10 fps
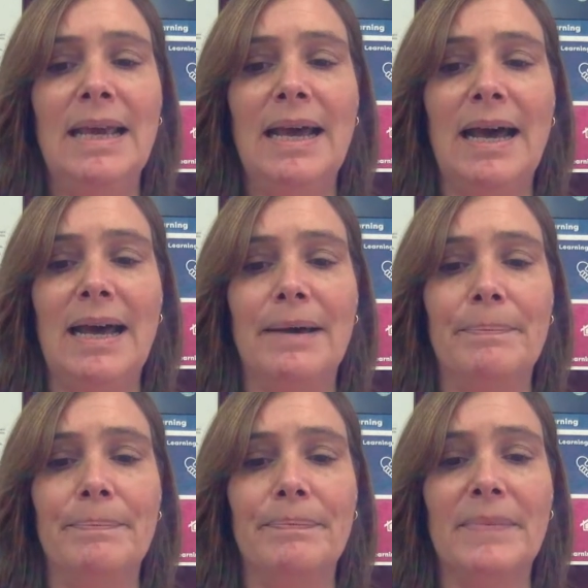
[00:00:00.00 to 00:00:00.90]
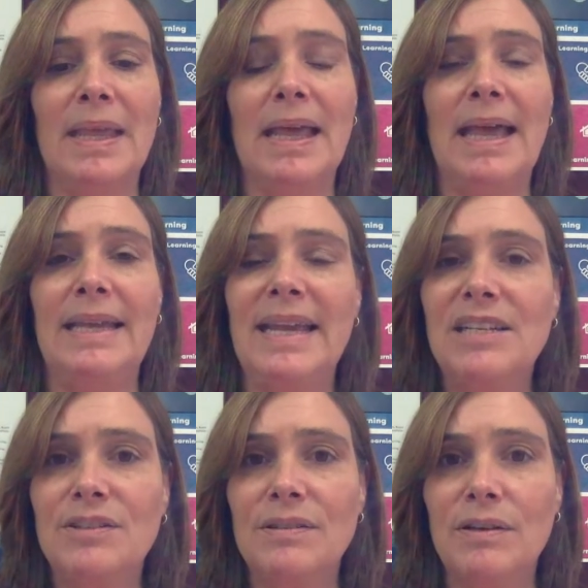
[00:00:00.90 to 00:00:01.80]
And
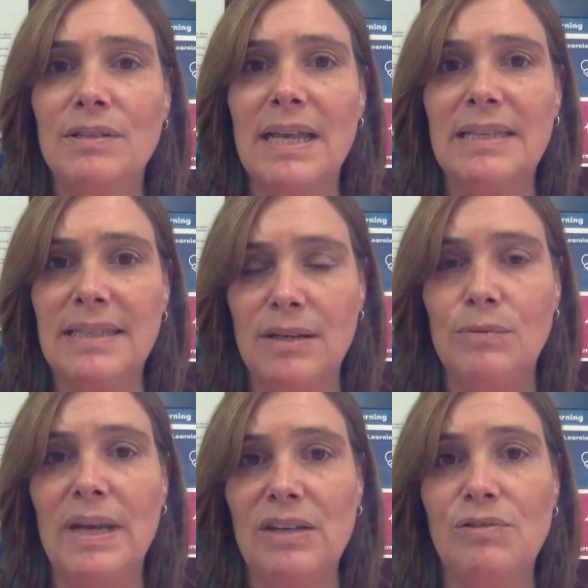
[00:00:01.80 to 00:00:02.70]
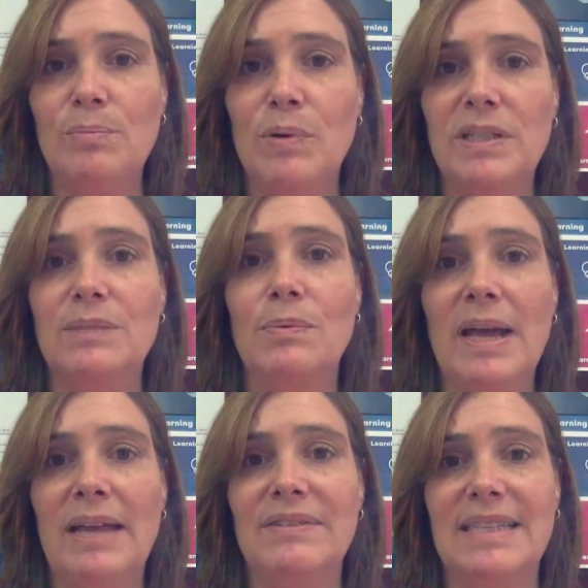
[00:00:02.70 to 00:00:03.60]
each of those single entry points will
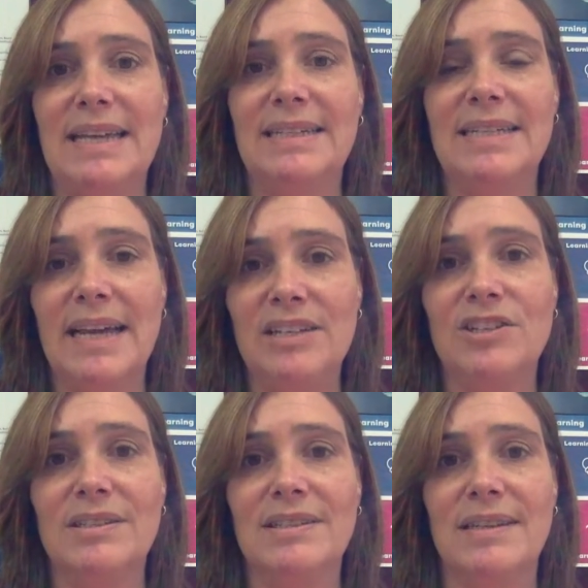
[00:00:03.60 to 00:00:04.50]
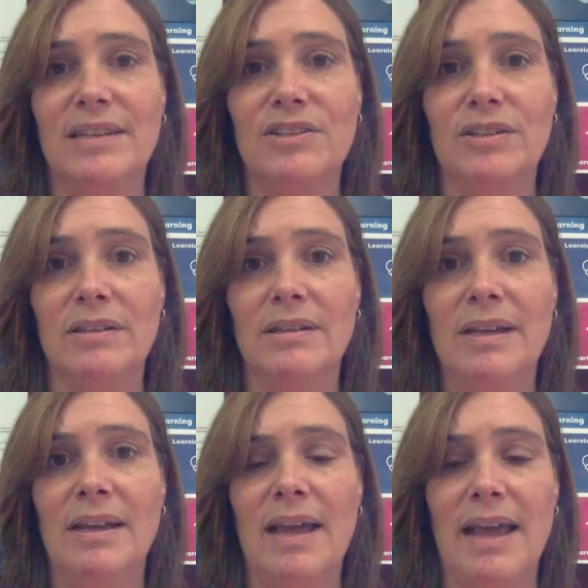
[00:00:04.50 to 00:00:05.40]
have a sanitation station
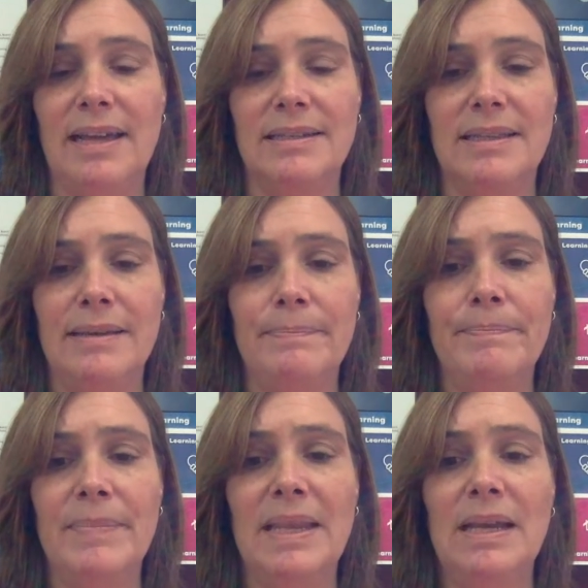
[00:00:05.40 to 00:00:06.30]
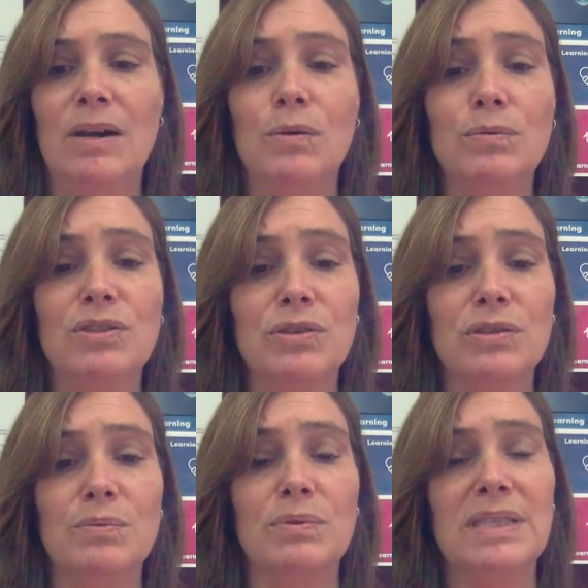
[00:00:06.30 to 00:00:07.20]
at them. All
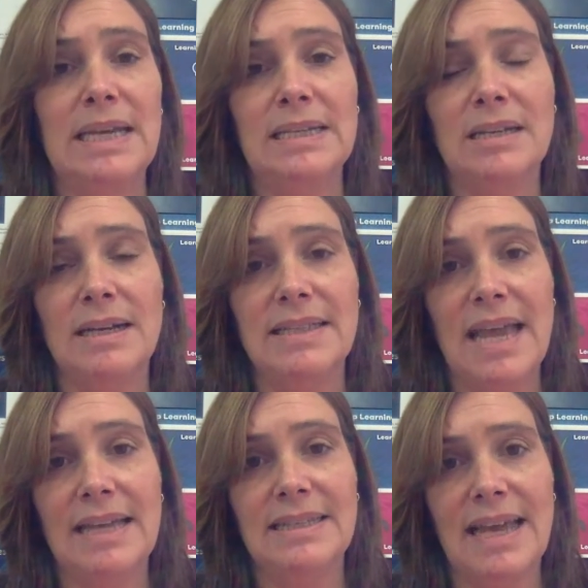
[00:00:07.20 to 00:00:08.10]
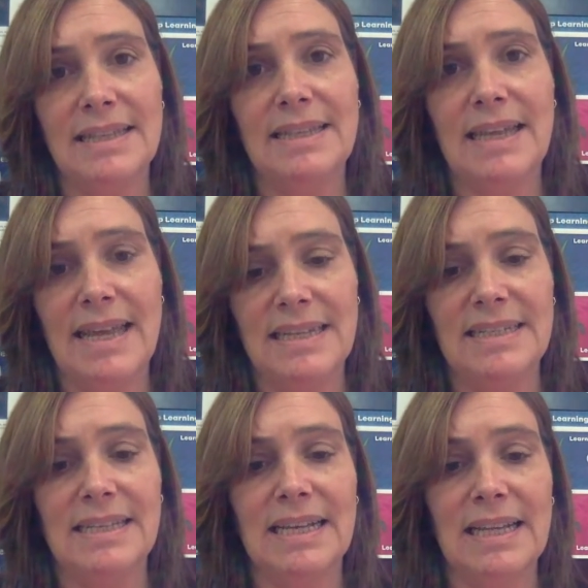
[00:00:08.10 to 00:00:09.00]
students will sanitise hands as they enter
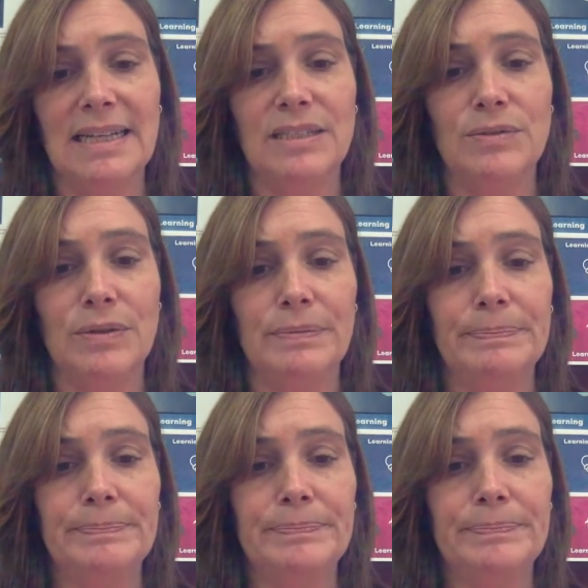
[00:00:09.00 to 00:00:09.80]
the classroom.